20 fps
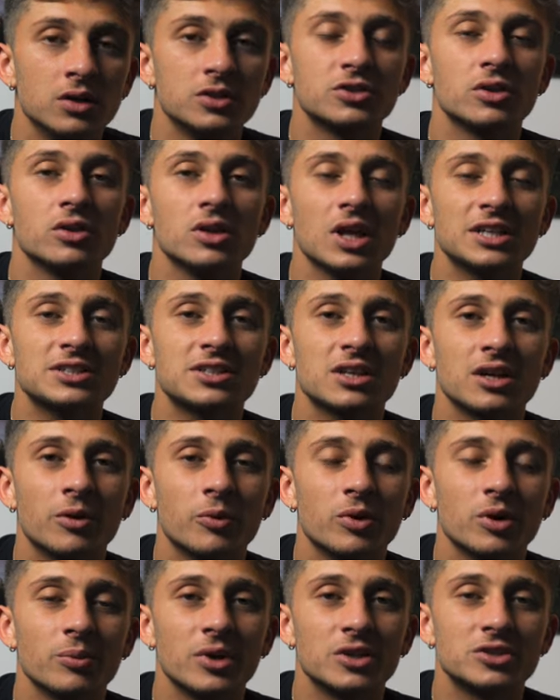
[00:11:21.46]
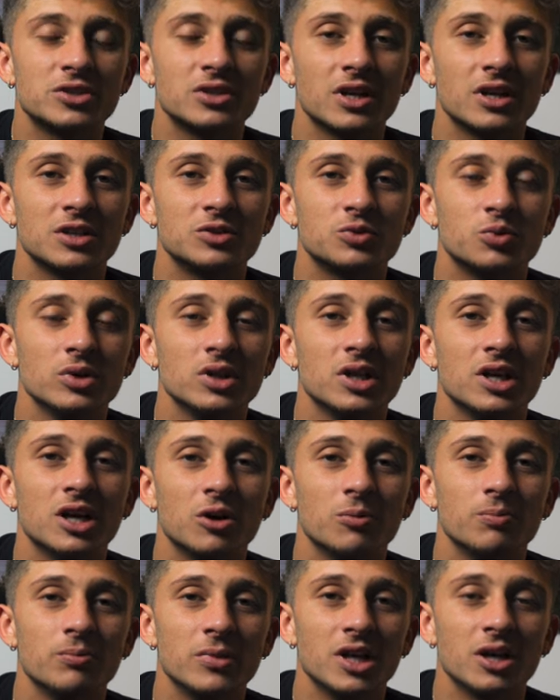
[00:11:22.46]
So the last thing I want to mention that has really
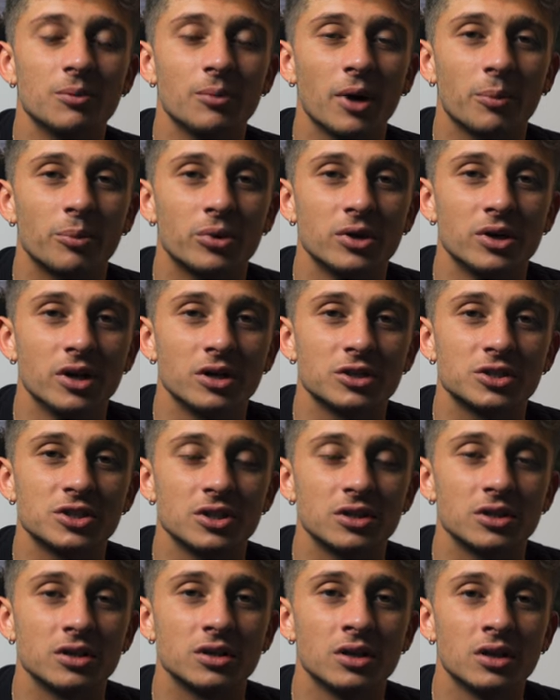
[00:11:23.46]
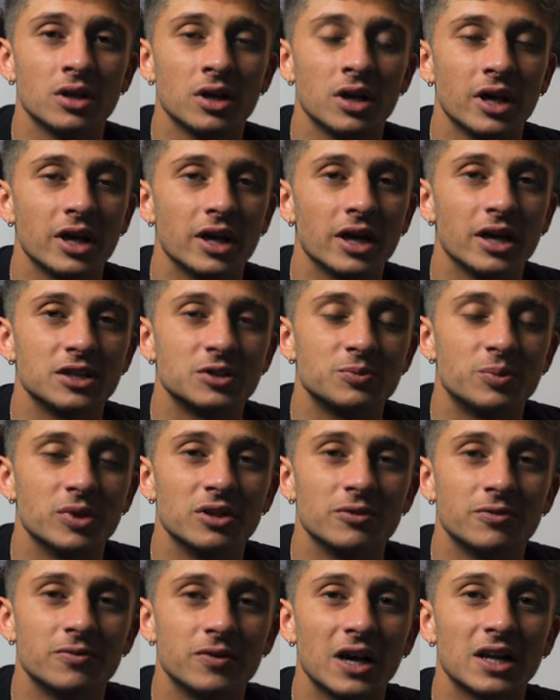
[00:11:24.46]
helped me in my production has
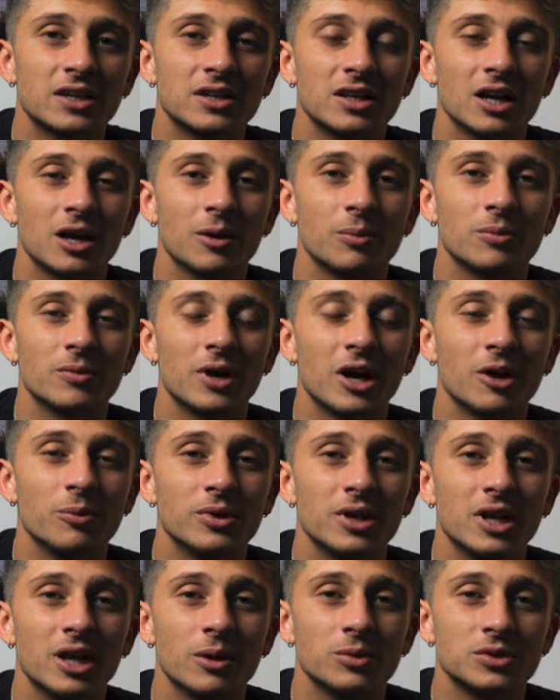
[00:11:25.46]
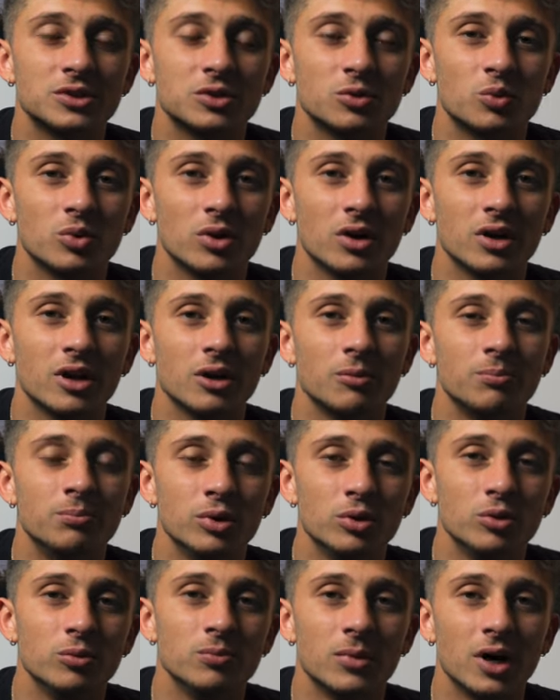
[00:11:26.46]
been the fact that I've been able to run a
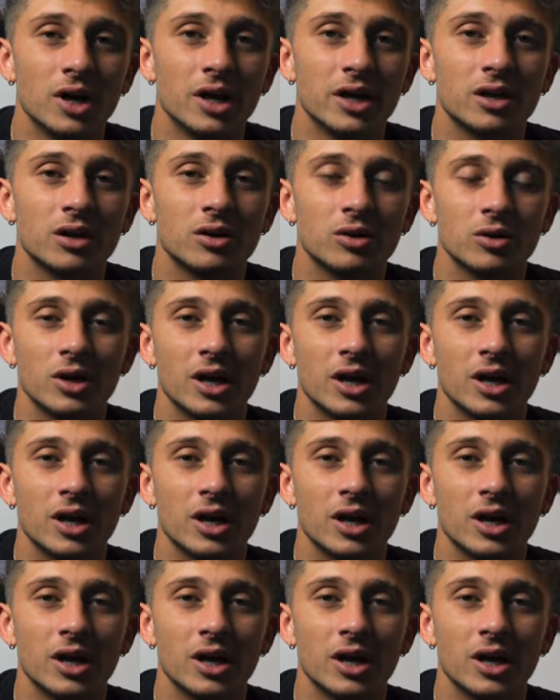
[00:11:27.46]
boom mic